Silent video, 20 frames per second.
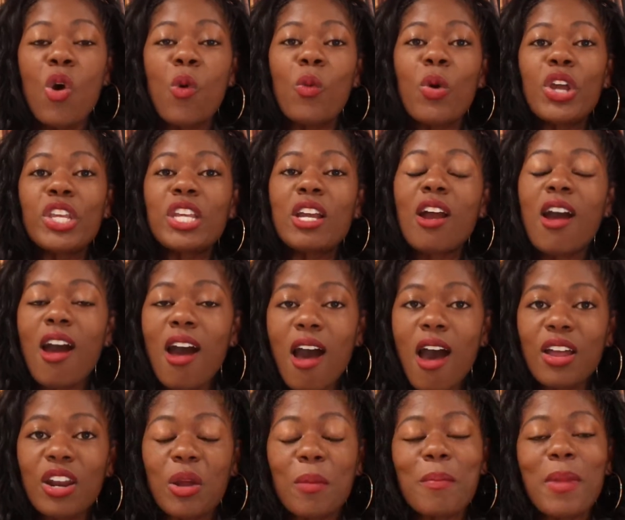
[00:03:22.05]
Well, Your
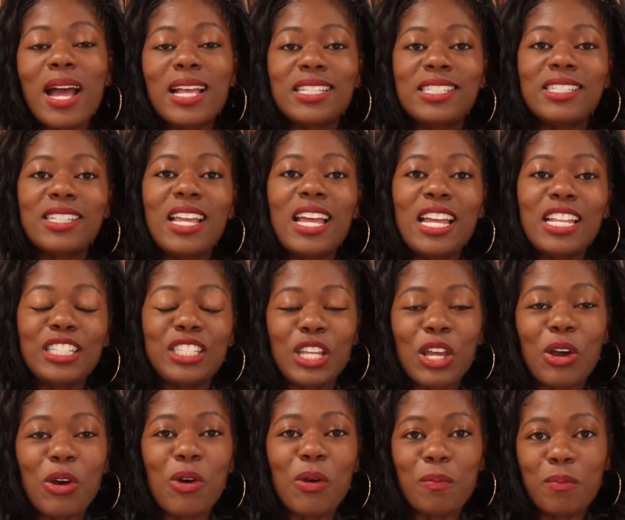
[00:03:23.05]
Honor, my son
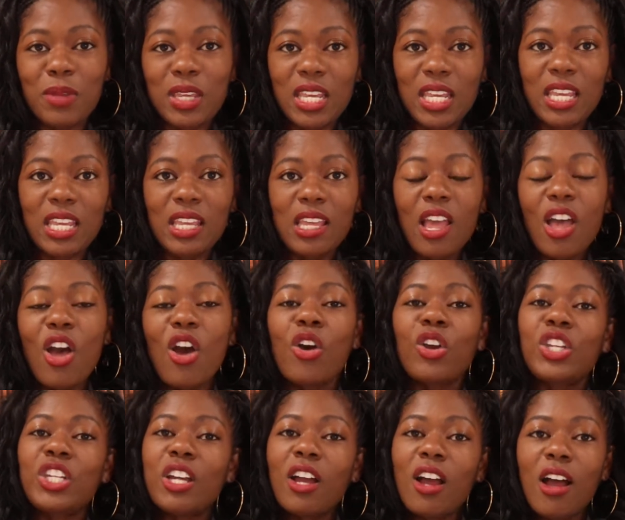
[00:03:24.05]
told me,
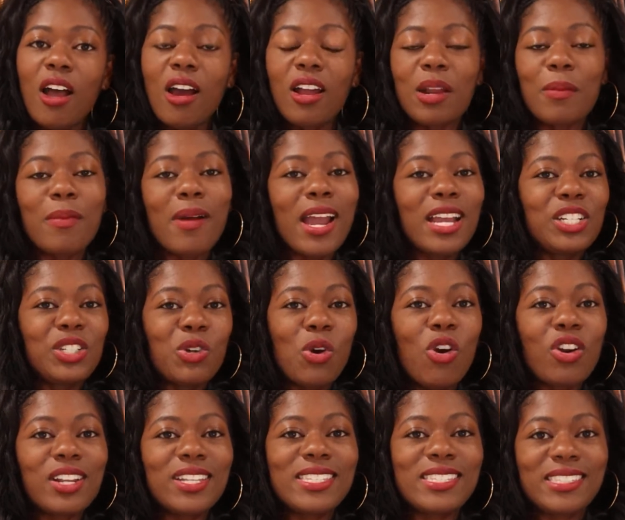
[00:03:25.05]
Your Honor, my
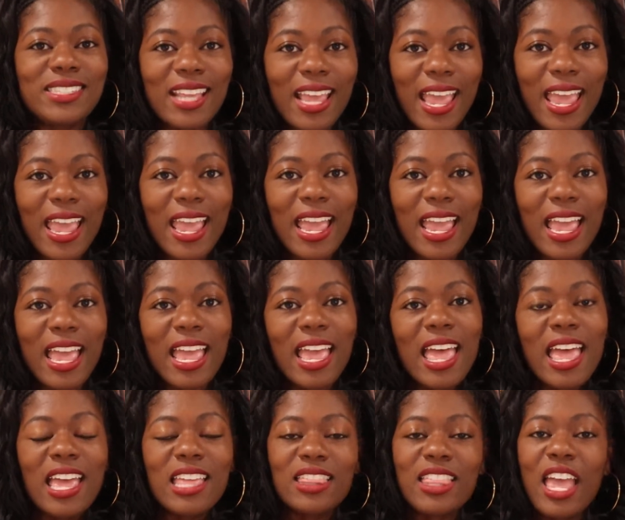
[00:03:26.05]
daughter said
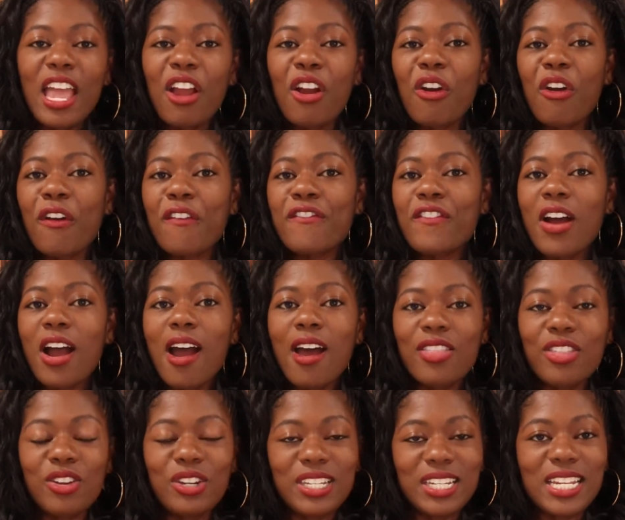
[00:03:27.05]
that her
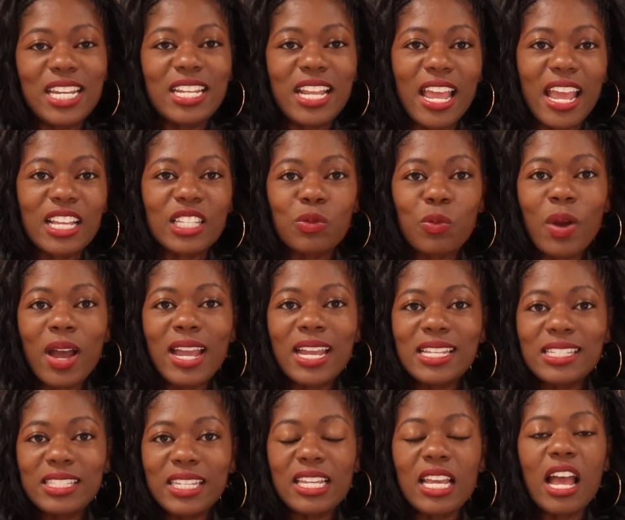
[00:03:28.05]
father did X, Y,
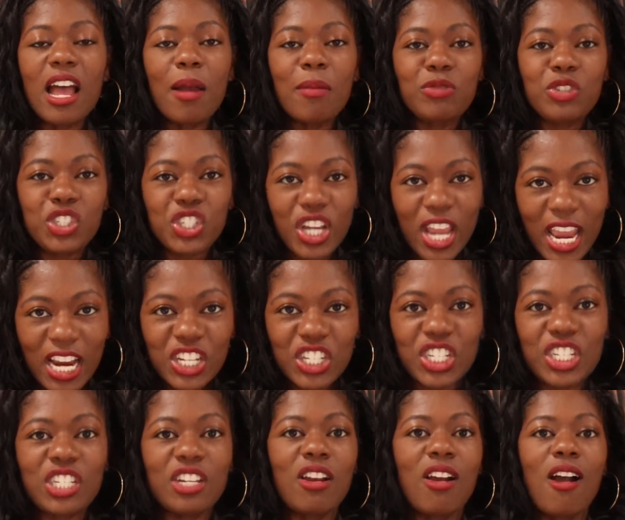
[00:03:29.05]
and Z.
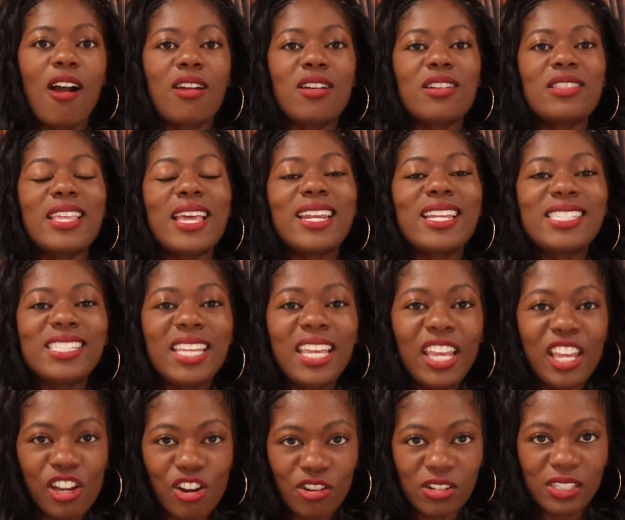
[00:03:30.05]
Objection, Your Honor, that is
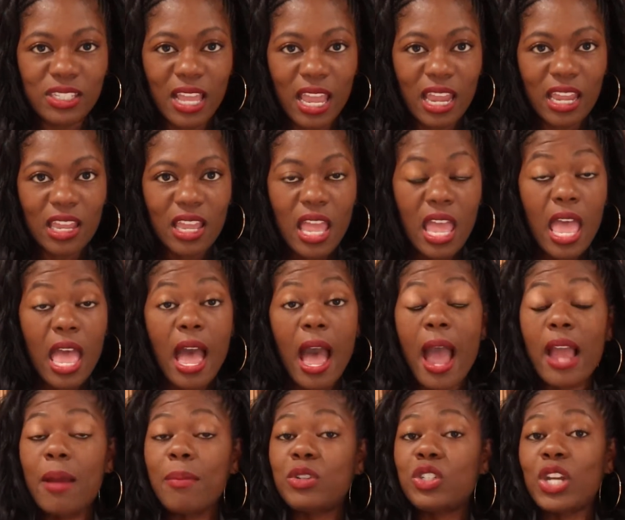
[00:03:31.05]
hearsay.
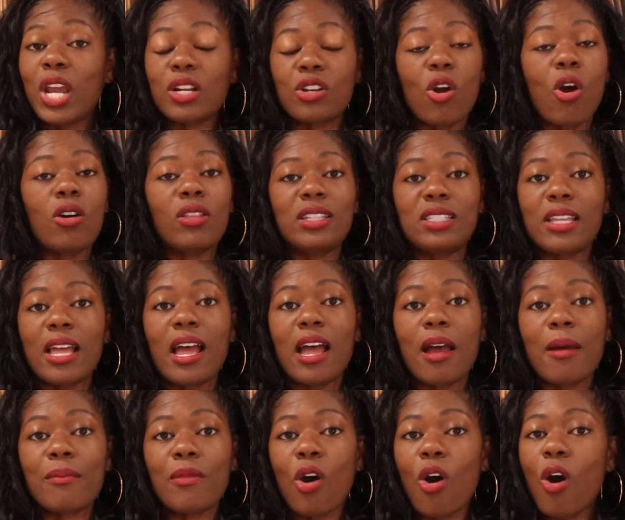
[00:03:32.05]
I object all the
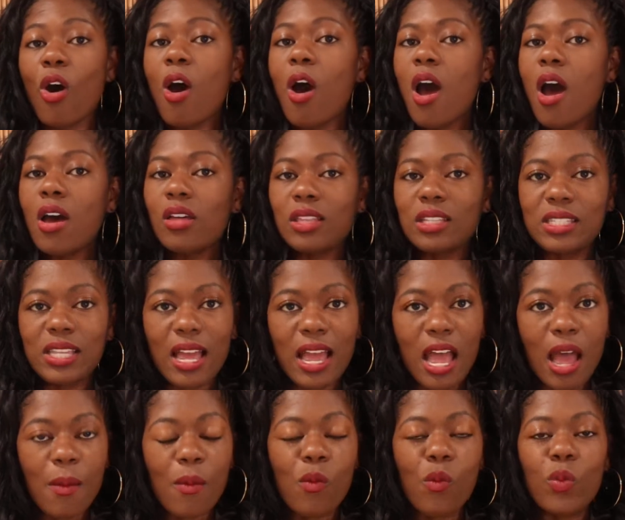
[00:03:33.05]
time. All the
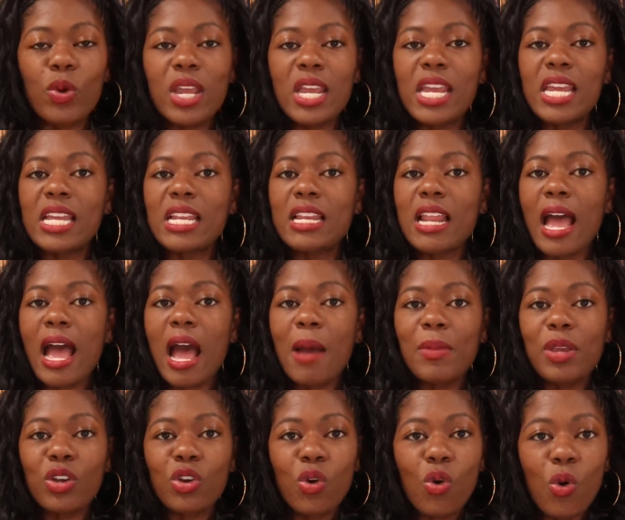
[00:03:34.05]
time. When I'm
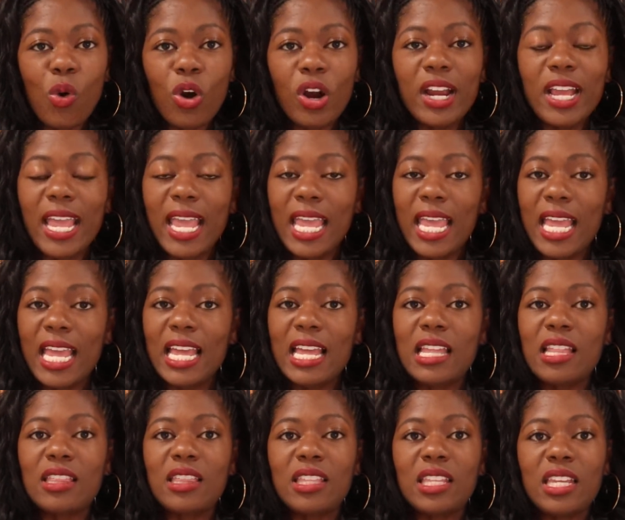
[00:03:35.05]
in court
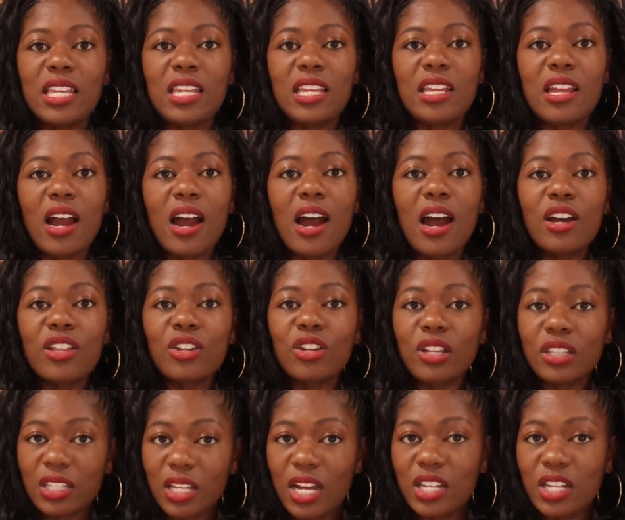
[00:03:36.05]
and the other